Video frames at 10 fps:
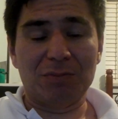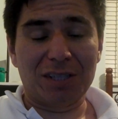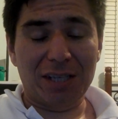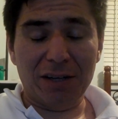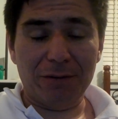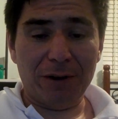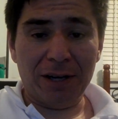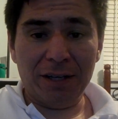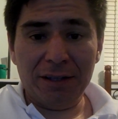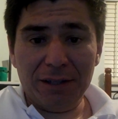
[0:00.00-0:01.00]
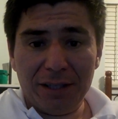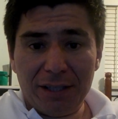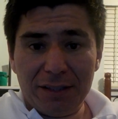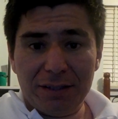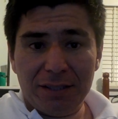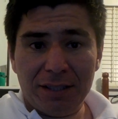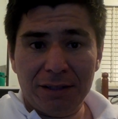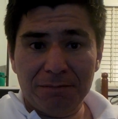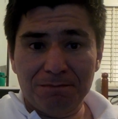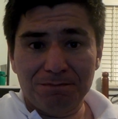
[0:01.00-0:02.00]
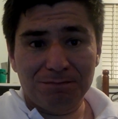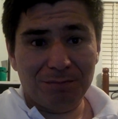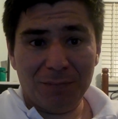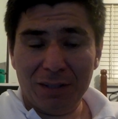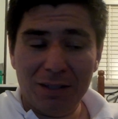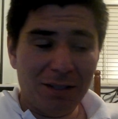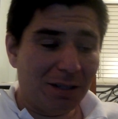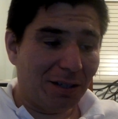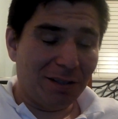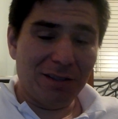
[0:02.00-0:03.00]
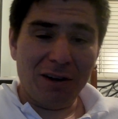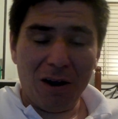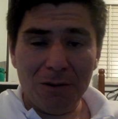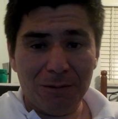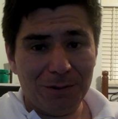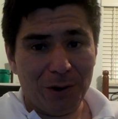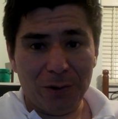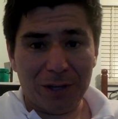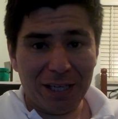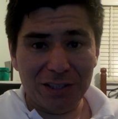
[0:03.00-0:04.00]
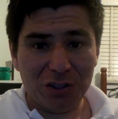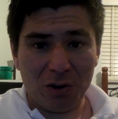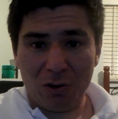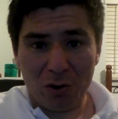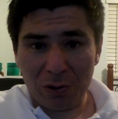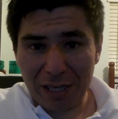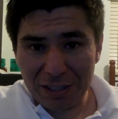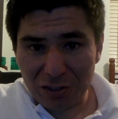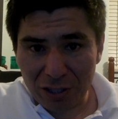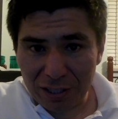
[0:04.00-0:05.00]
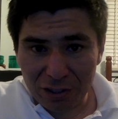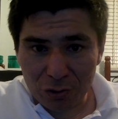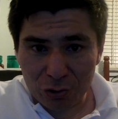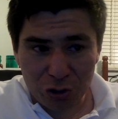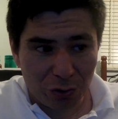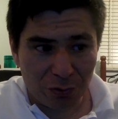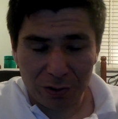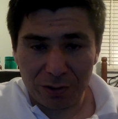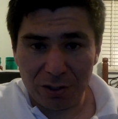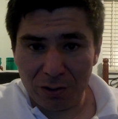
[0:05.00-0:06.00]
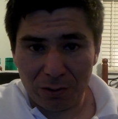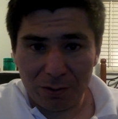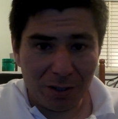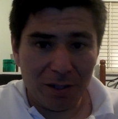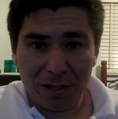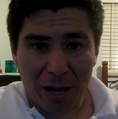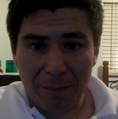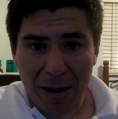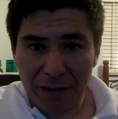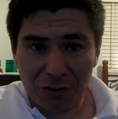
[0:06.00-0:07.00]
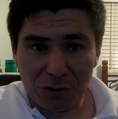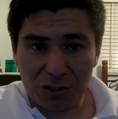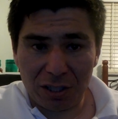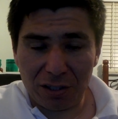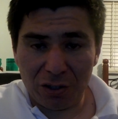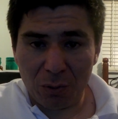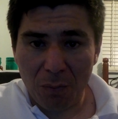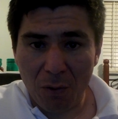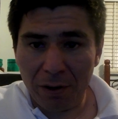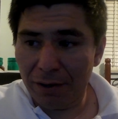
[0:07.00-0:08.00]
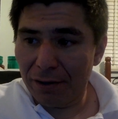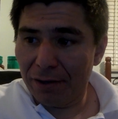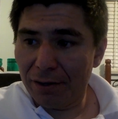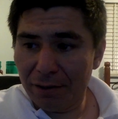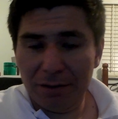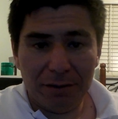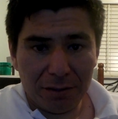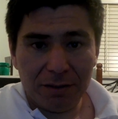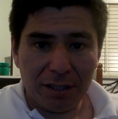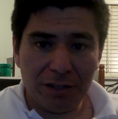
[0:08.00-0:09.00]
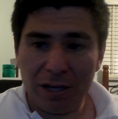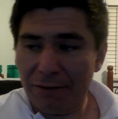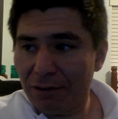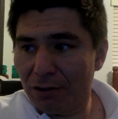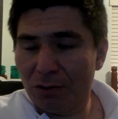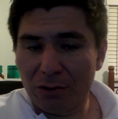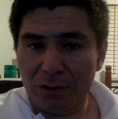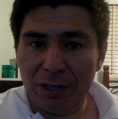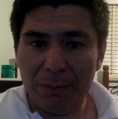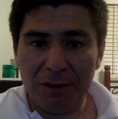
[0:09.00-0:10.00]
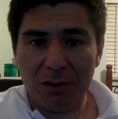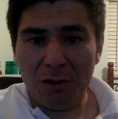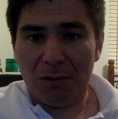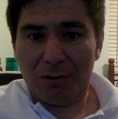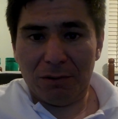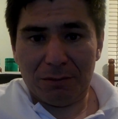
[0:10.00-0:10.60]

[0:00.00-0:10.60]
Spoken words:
get ready, and then you know how hurricanes are. Hurricanes are like little children, Matthew's like a little boy, then you have a little girl named Nicole.